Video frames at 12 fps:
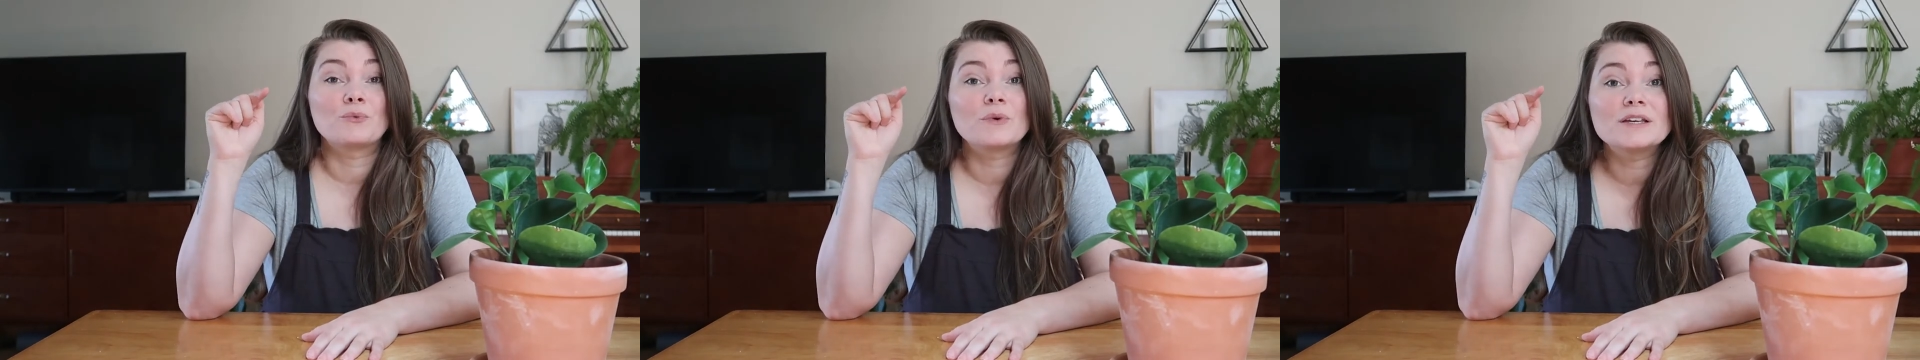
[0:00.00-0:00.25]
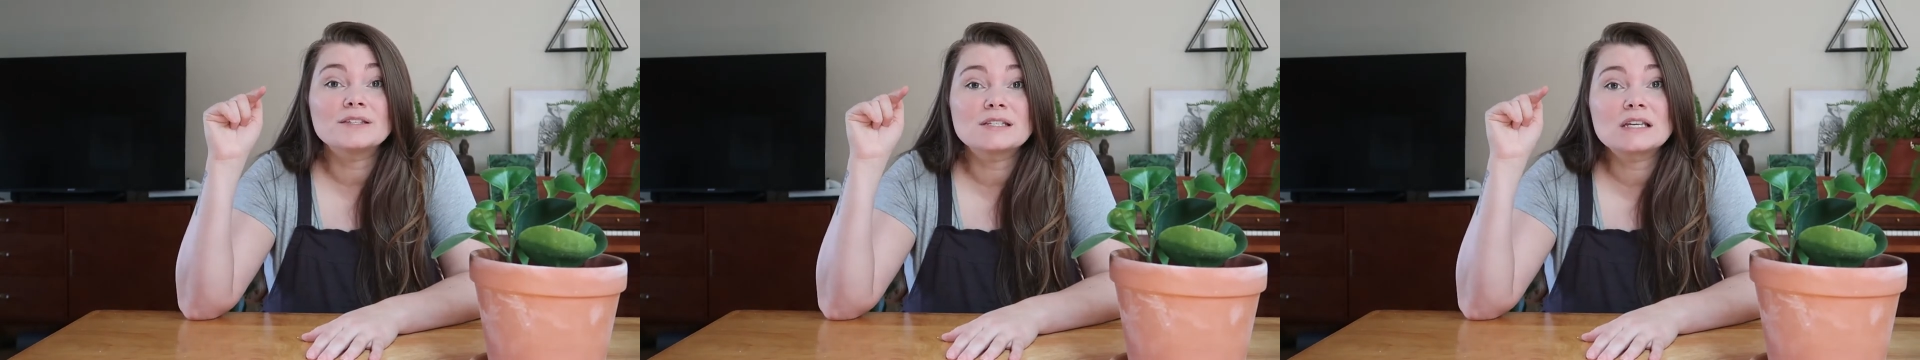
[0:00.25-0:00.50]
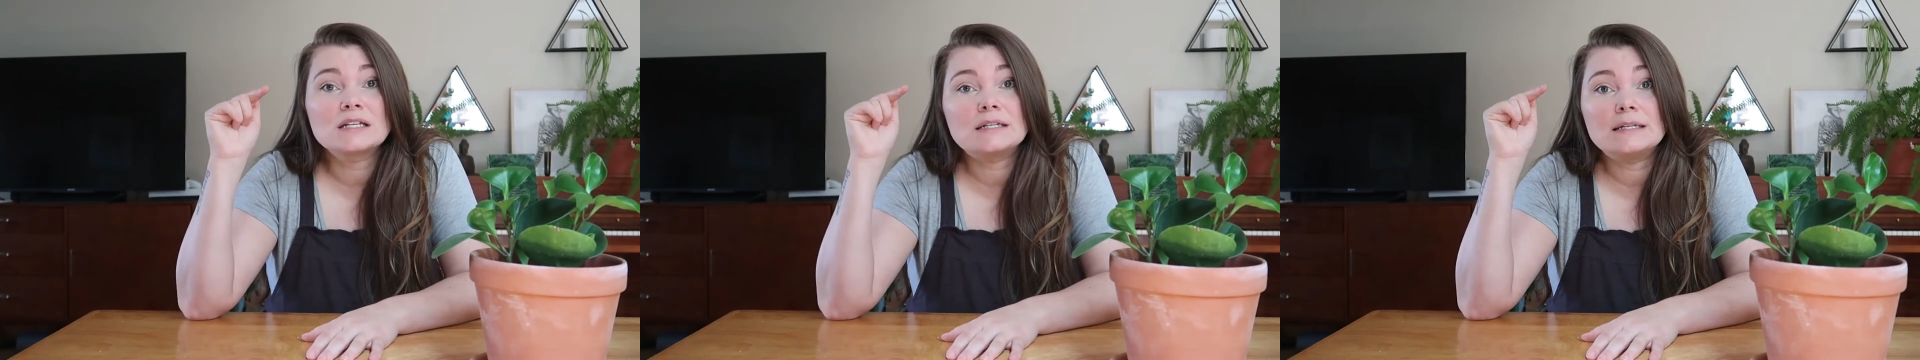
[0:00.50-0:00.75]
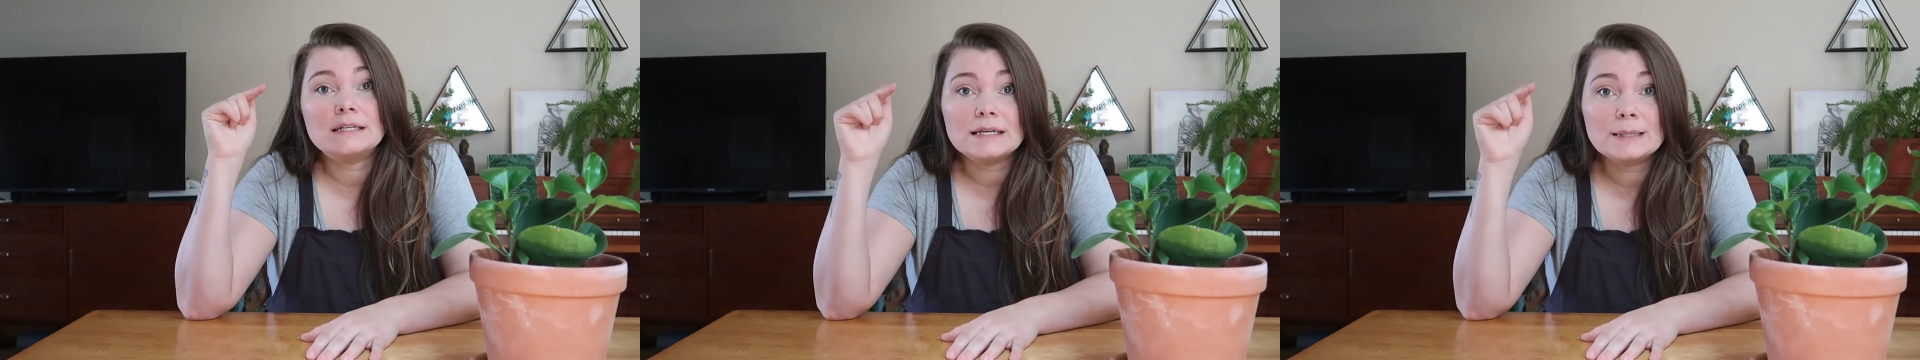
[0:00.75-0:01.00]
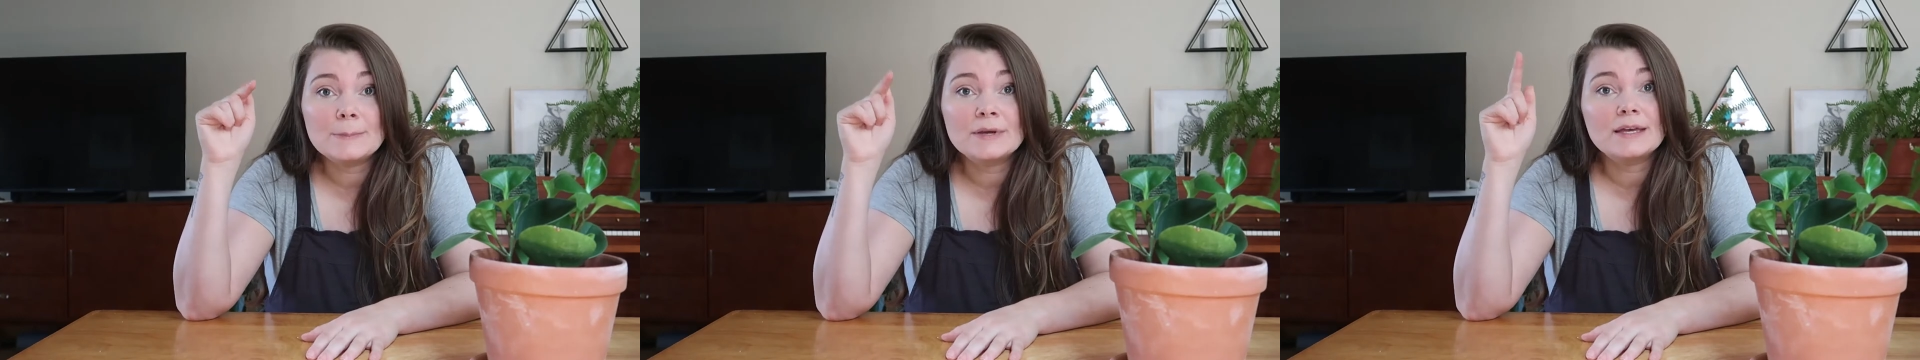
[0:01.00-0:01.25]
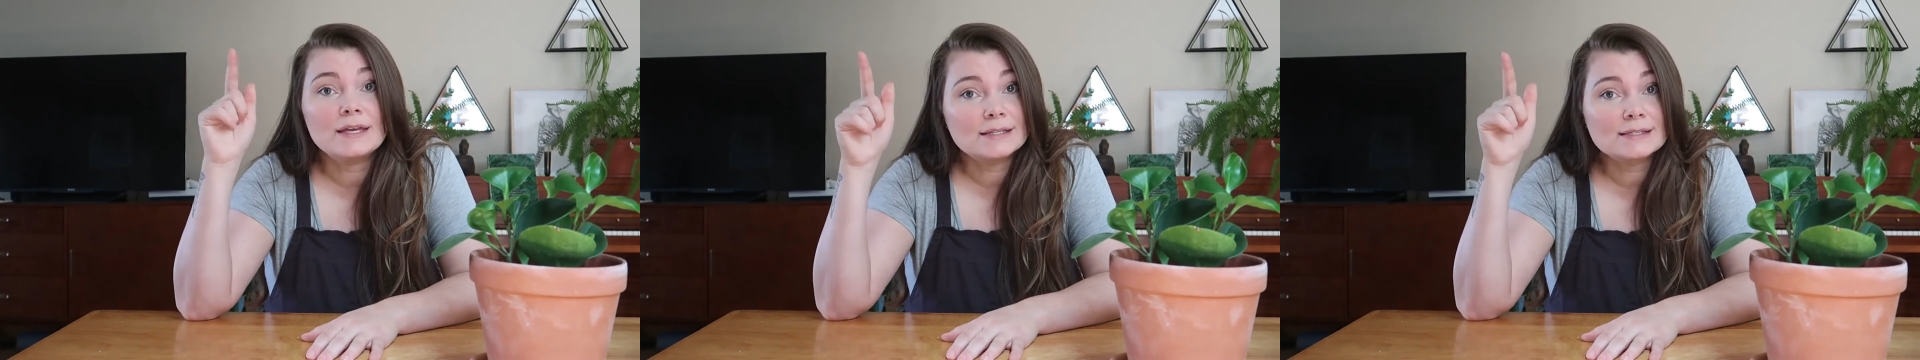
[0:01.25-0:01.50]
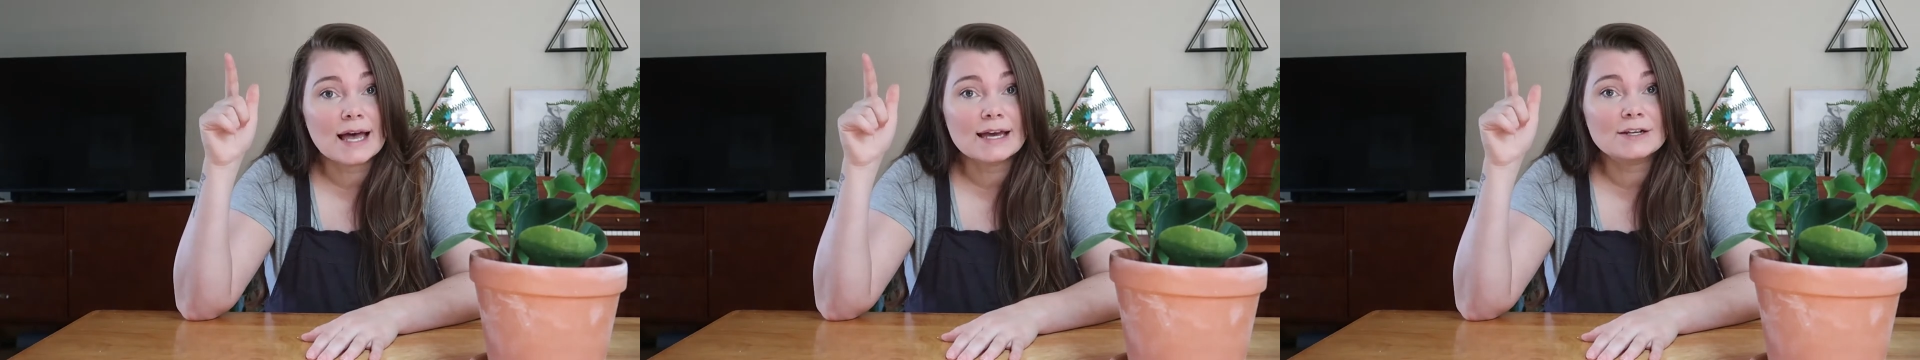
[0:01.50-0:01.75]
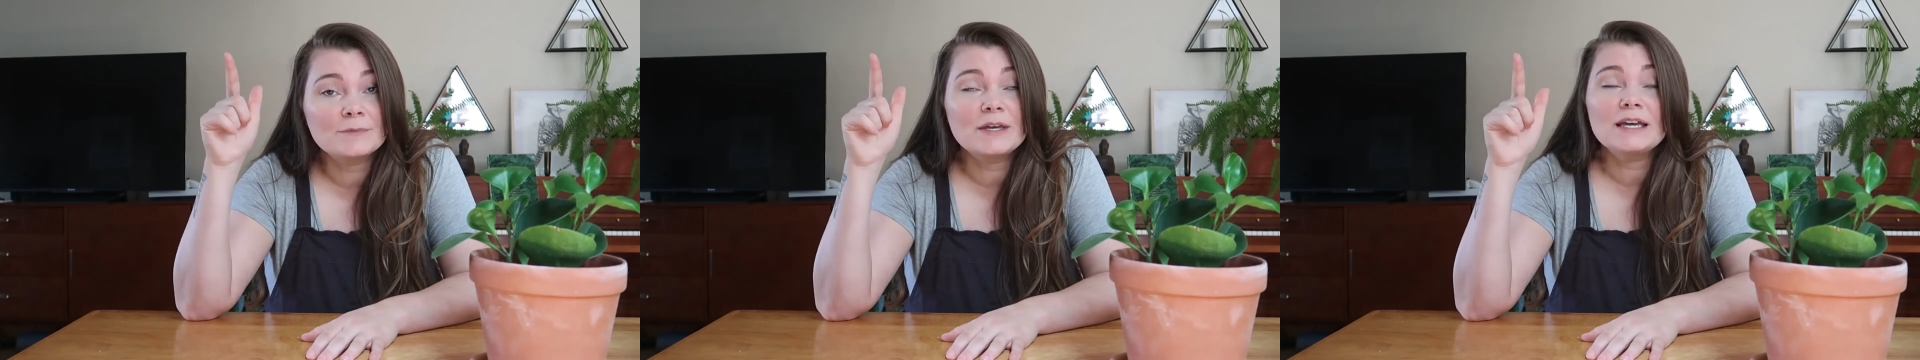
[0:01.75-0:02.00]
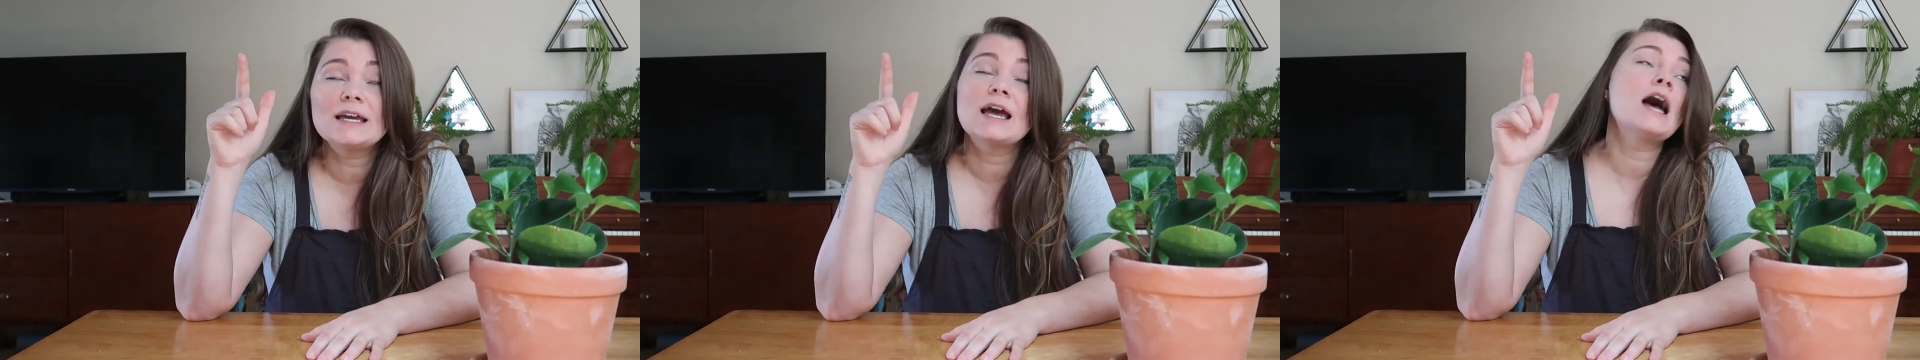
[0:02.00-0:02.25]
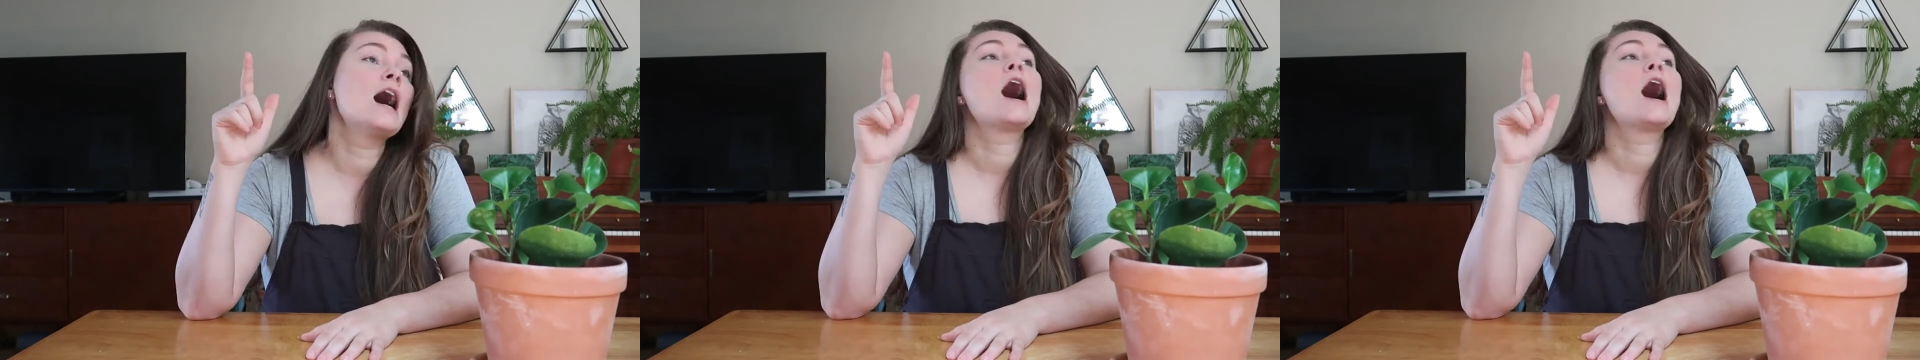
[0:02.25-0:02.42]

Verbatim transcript: wrist deep inside of me,